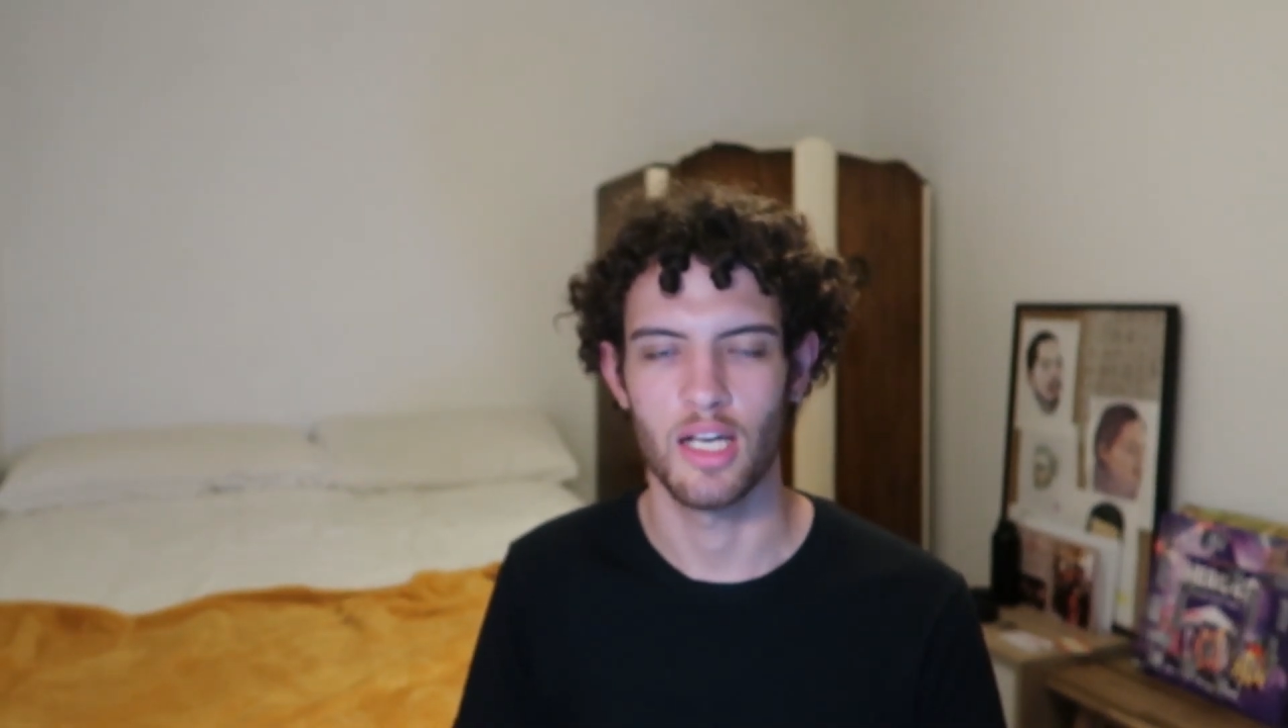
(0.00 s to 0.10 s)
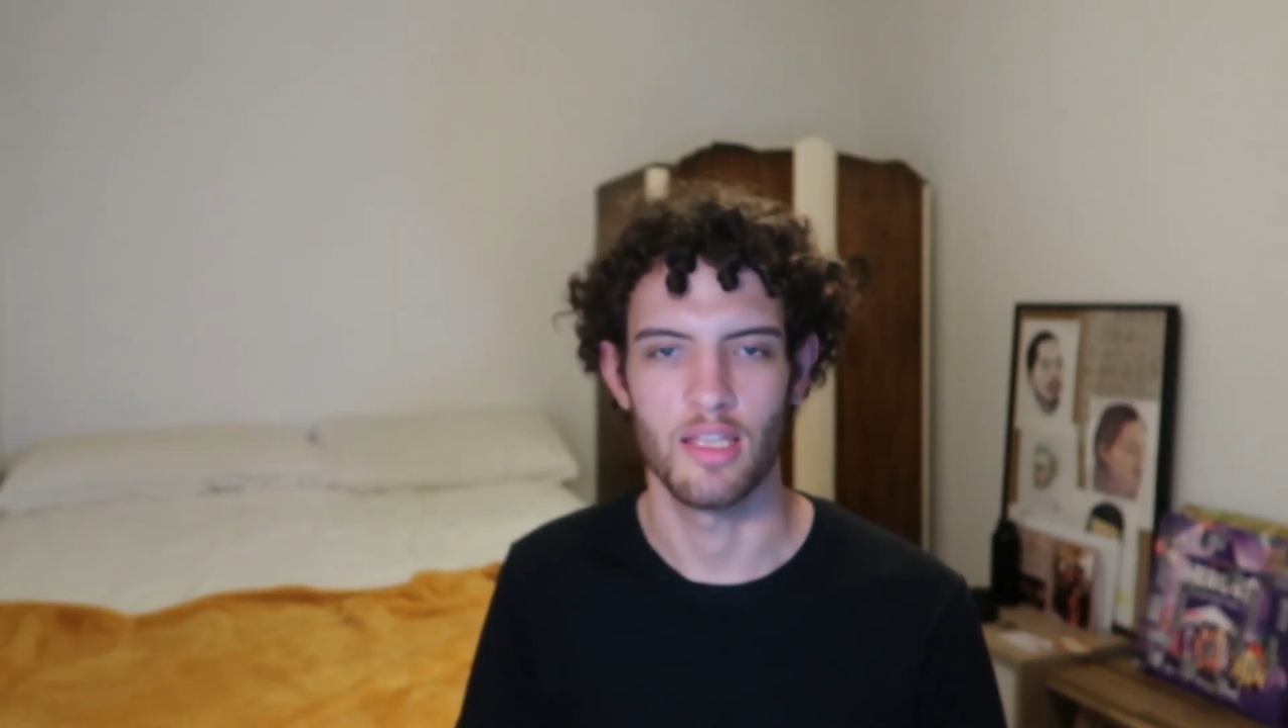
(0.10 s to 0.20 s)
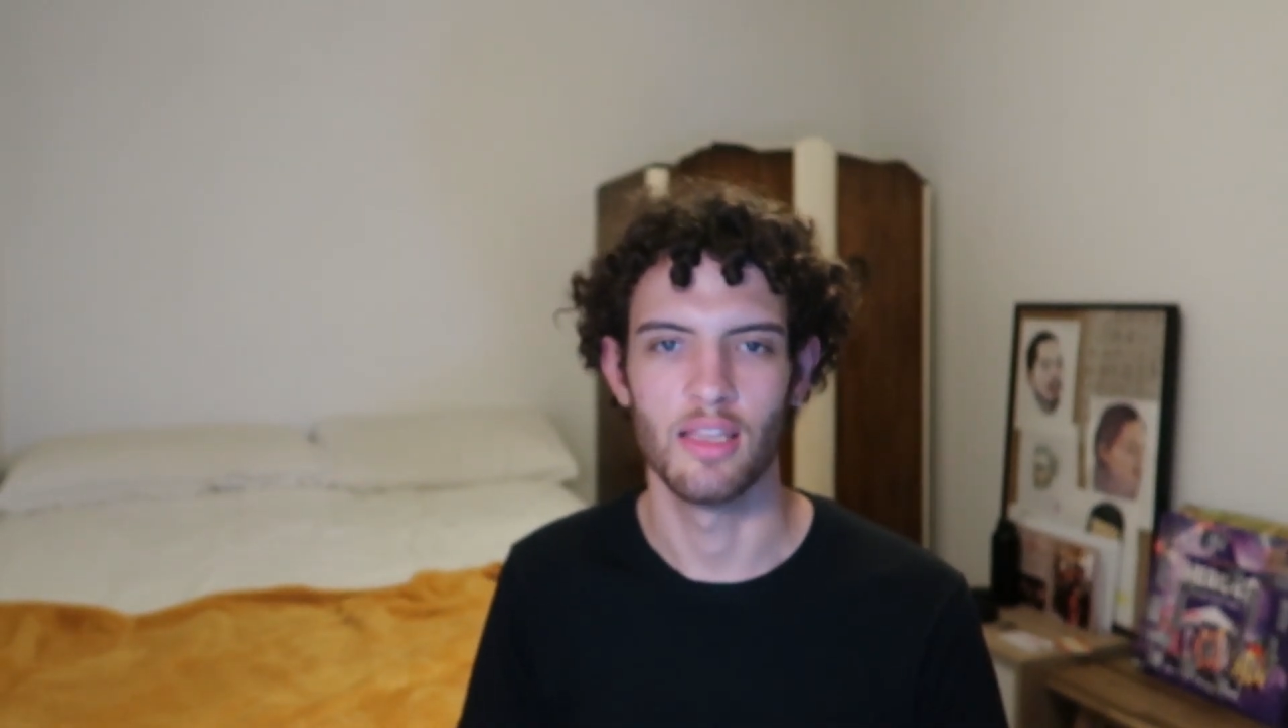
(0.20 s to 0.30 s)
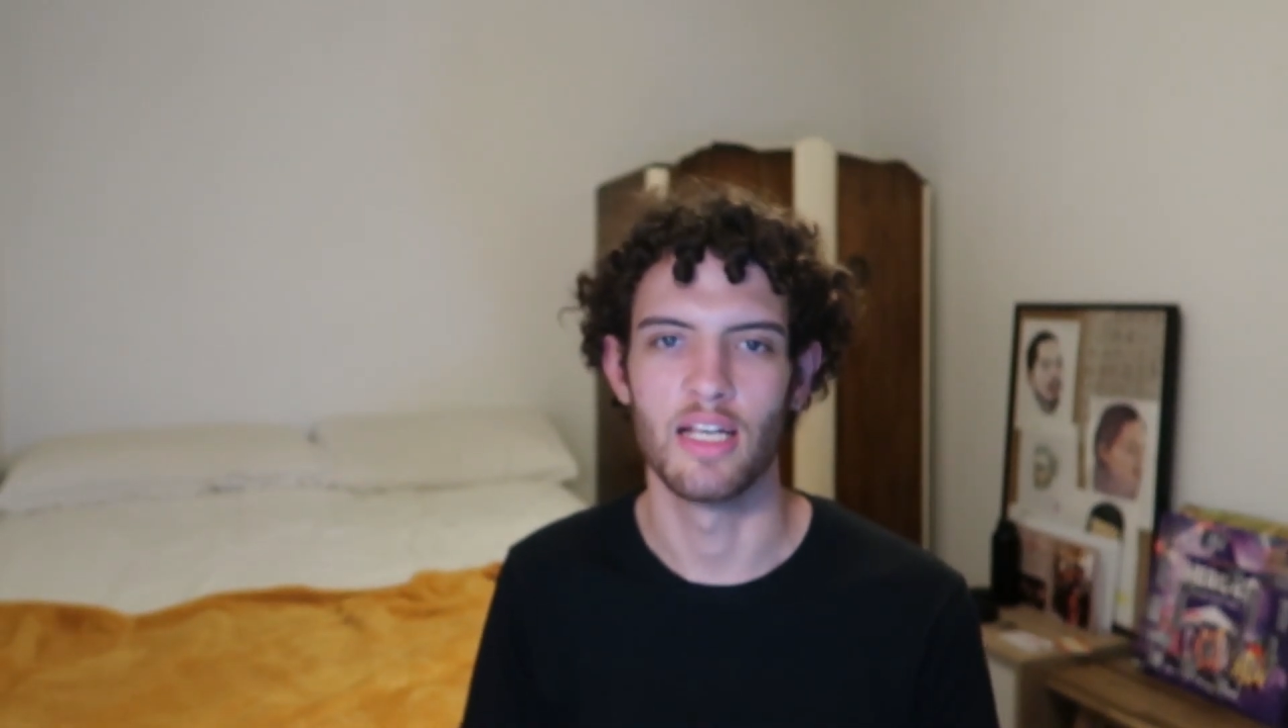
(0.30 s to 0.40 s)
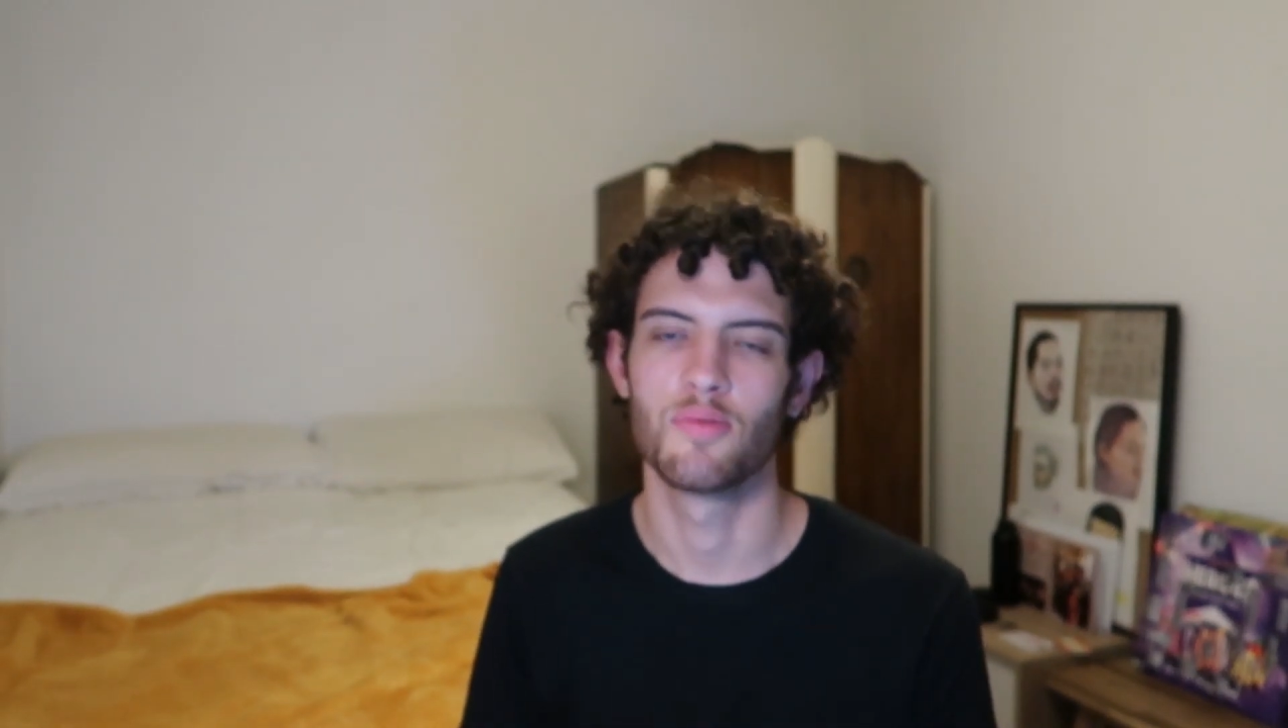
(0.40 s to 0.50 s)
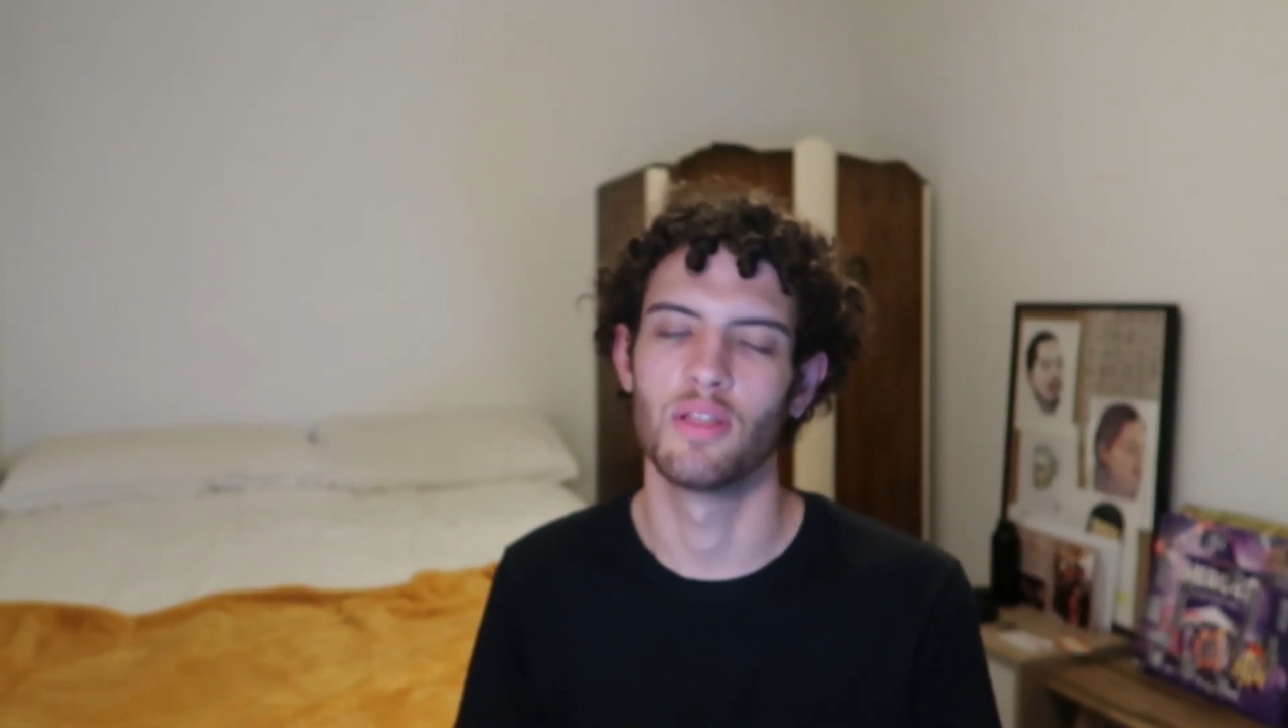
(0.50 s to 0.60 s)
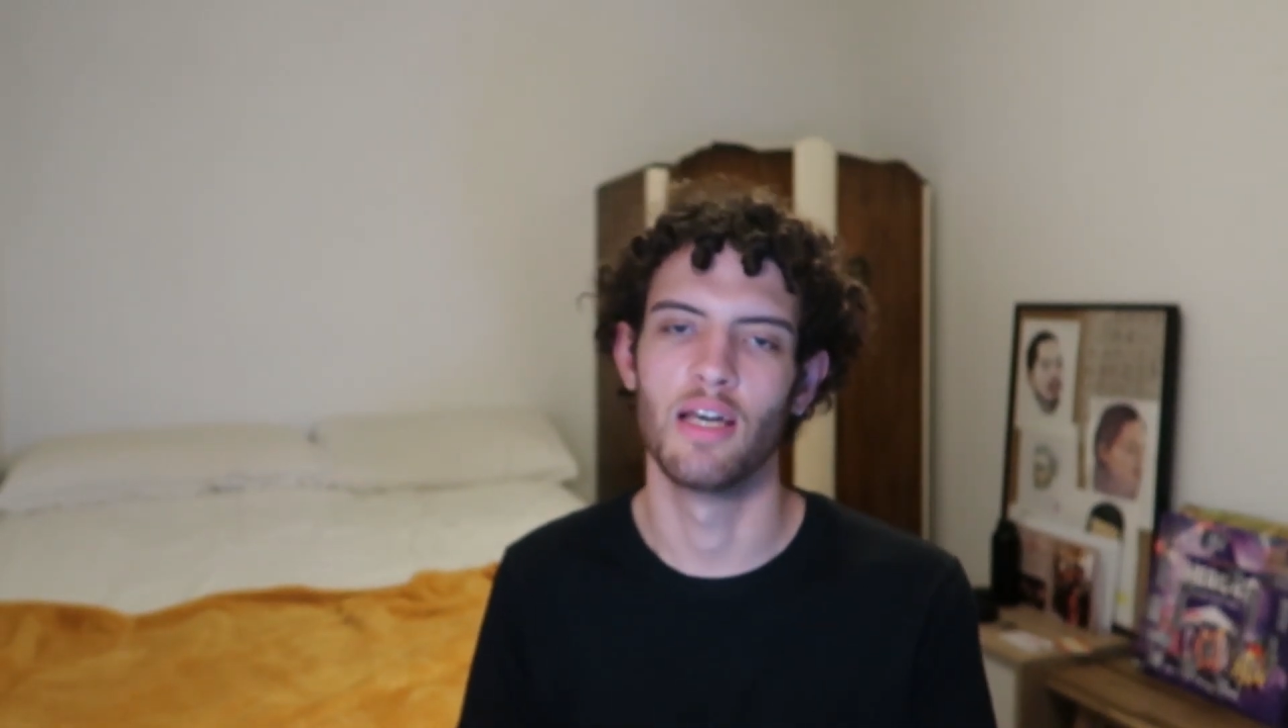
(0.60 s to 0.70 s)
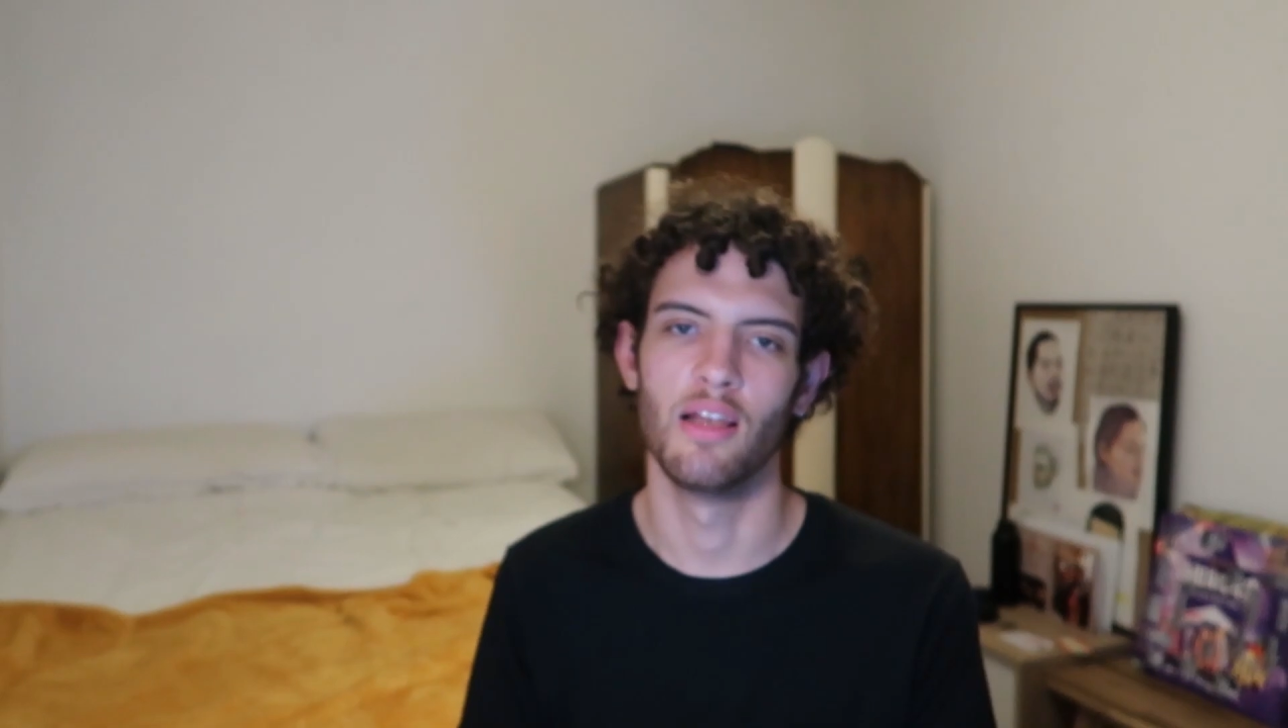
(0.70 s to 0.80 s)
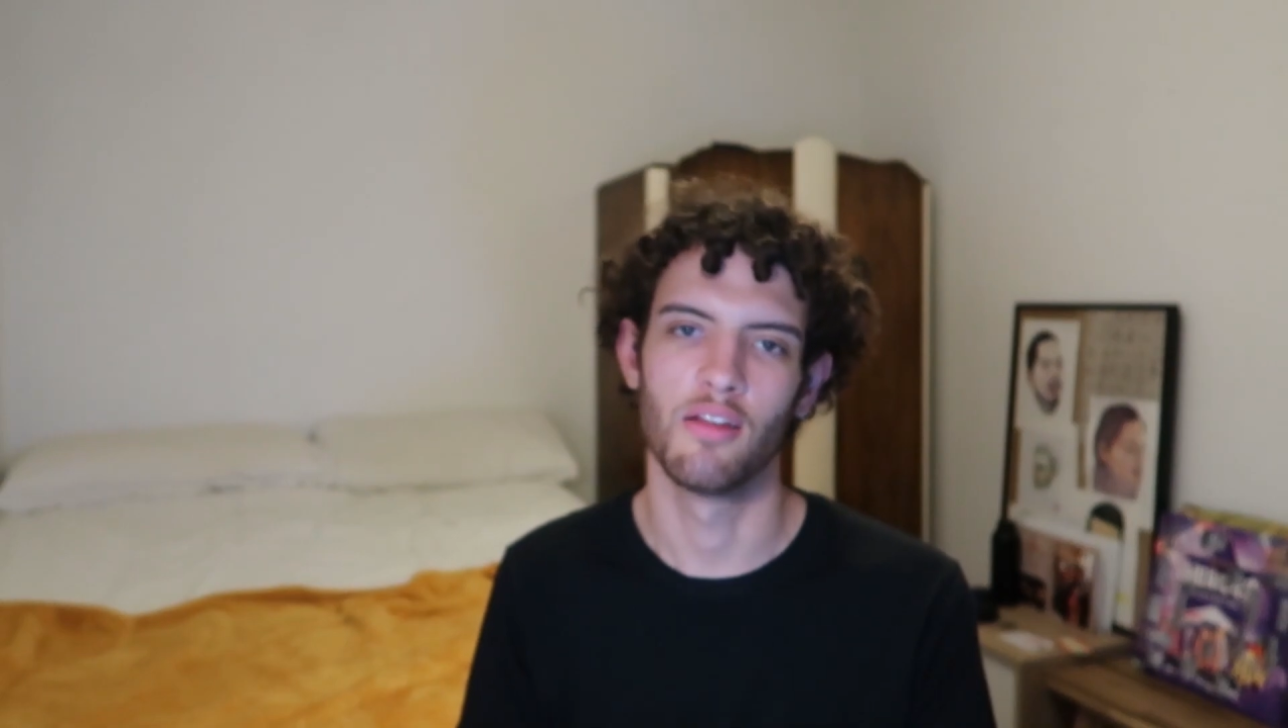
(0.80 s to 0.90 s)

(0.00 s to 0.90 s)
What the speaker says: I think that's what they're